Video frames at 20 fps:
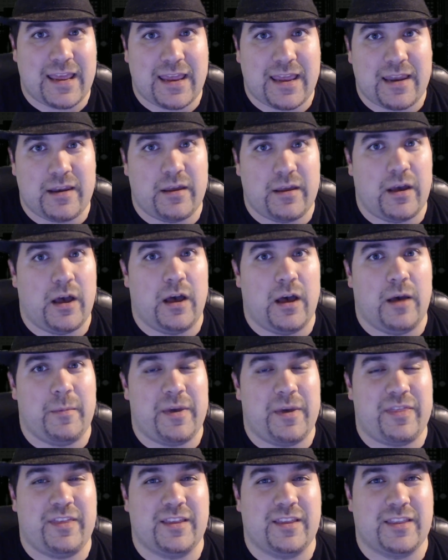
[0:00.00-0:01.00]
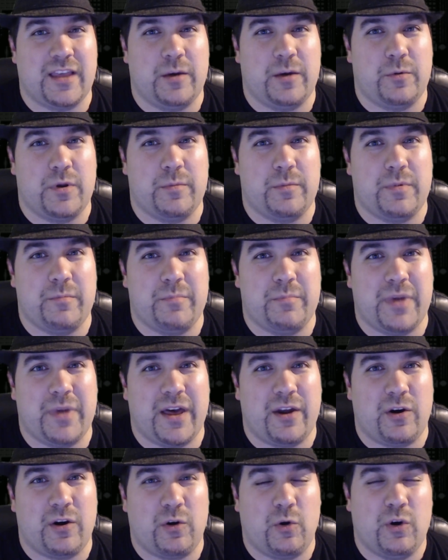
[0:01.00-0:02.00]
in, I think that would have been
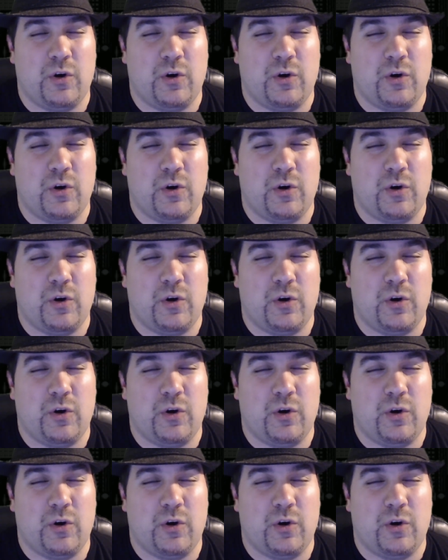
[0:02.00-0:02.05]
better.